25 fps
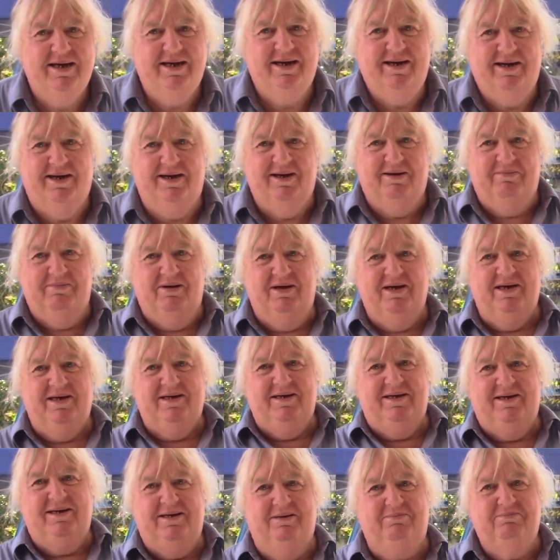
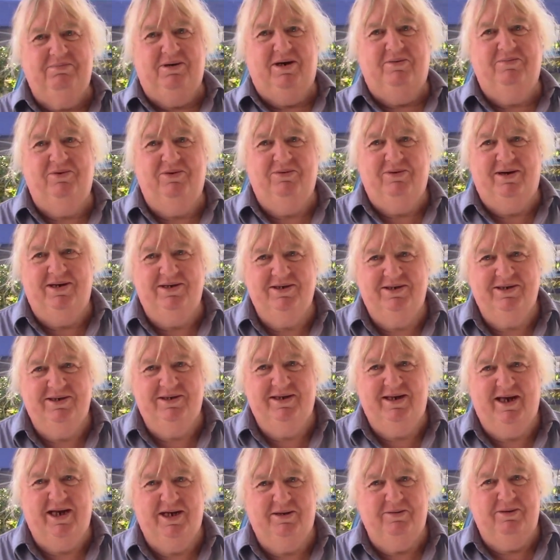it probably won't
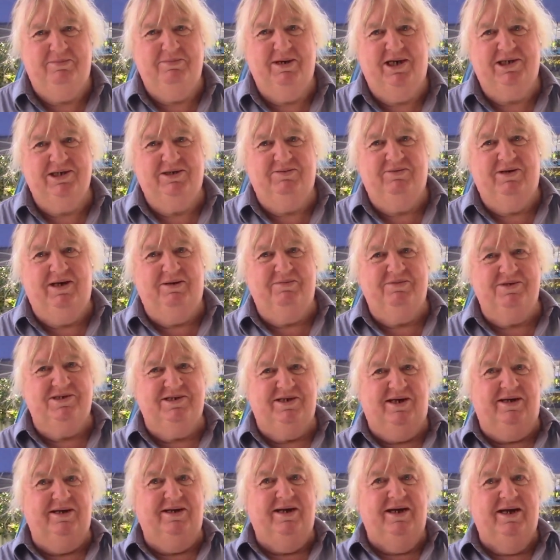turn out to be much of an
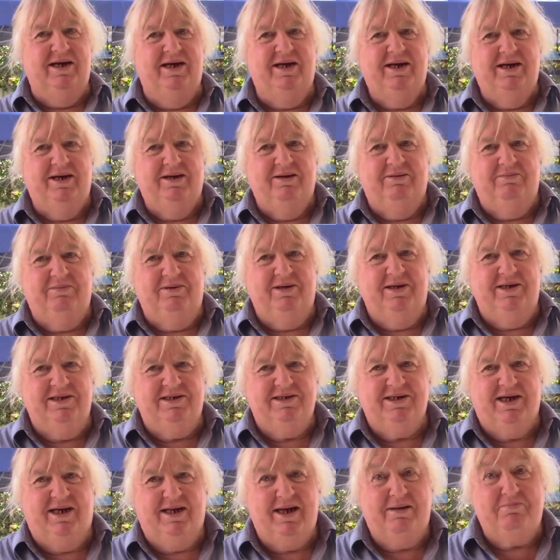episode.
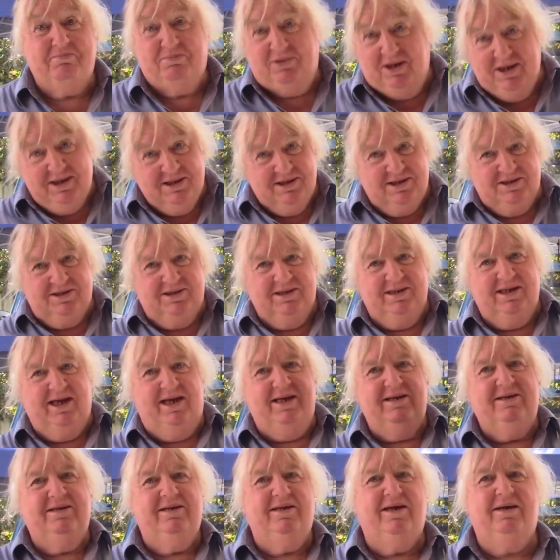But that brings us to
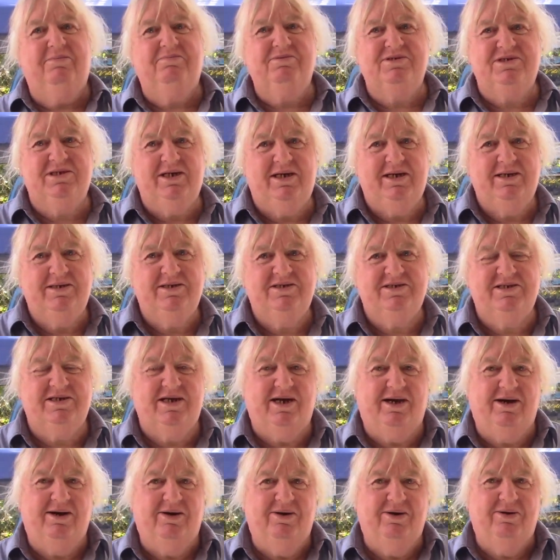the end of the episode,
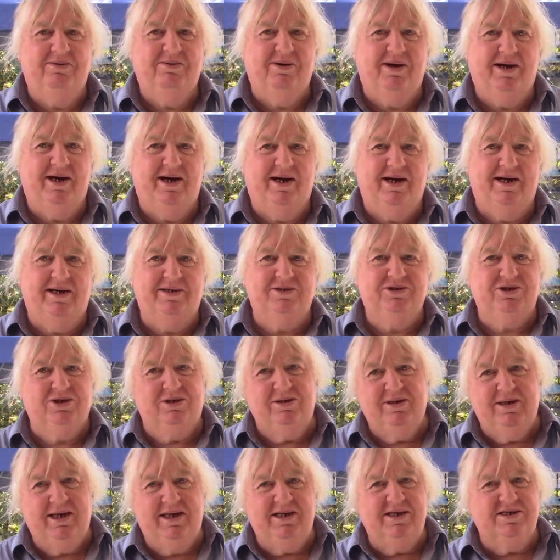so
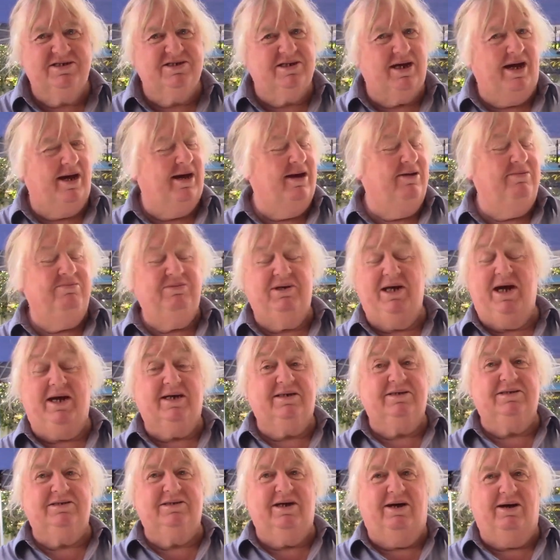tune in, same
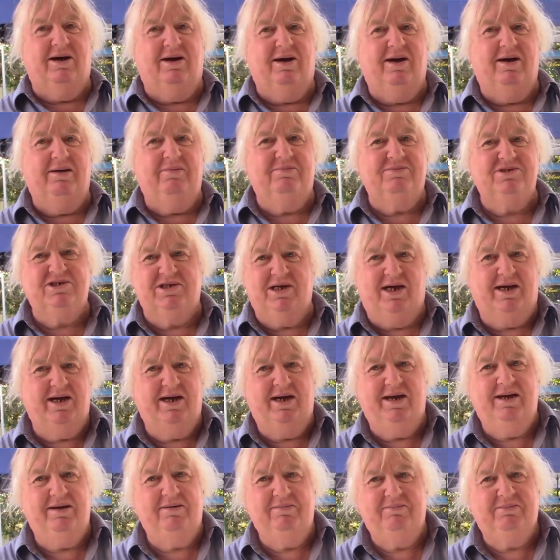duck time,
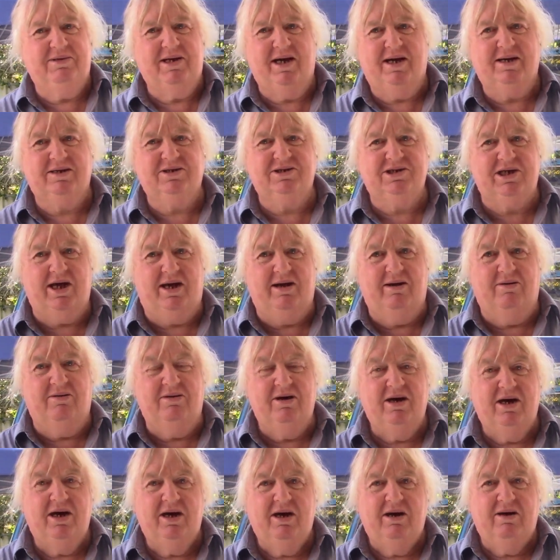same duck
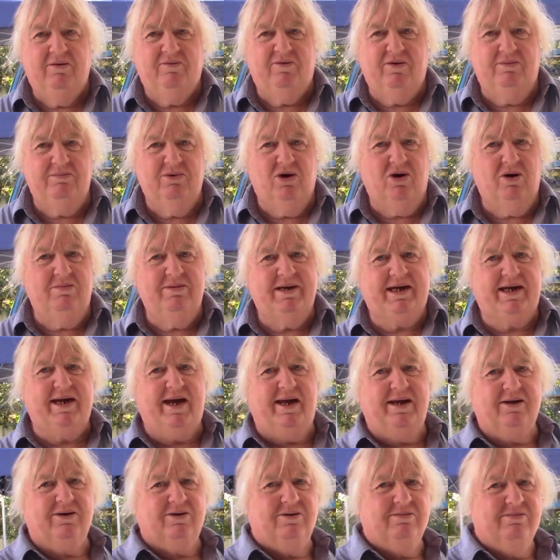channel, for more
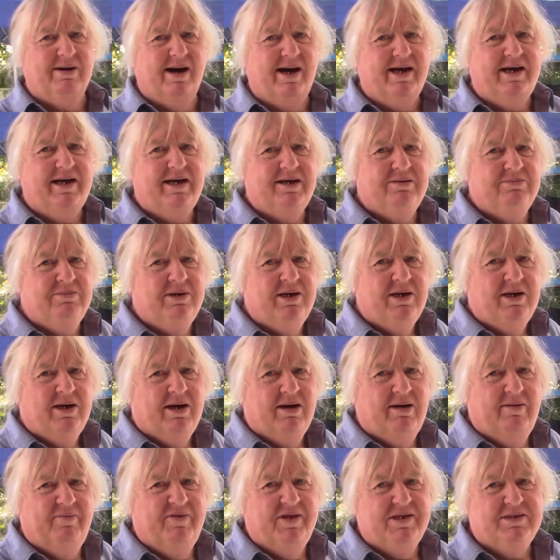mechanical mayhem
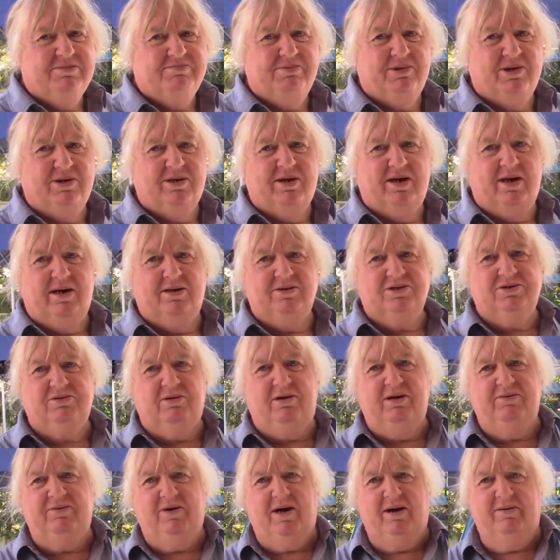on this poor old
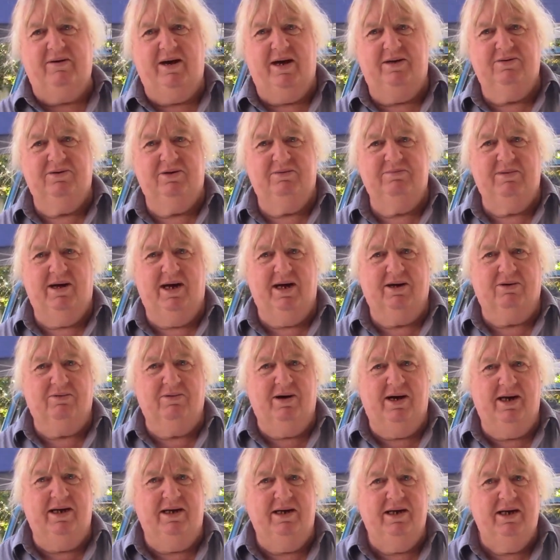2500
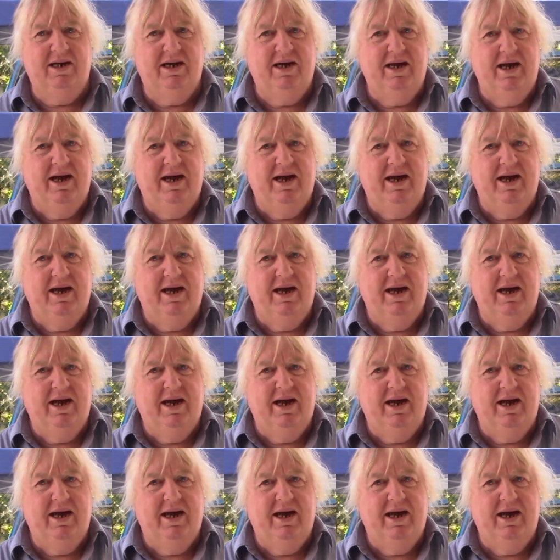Mark 1.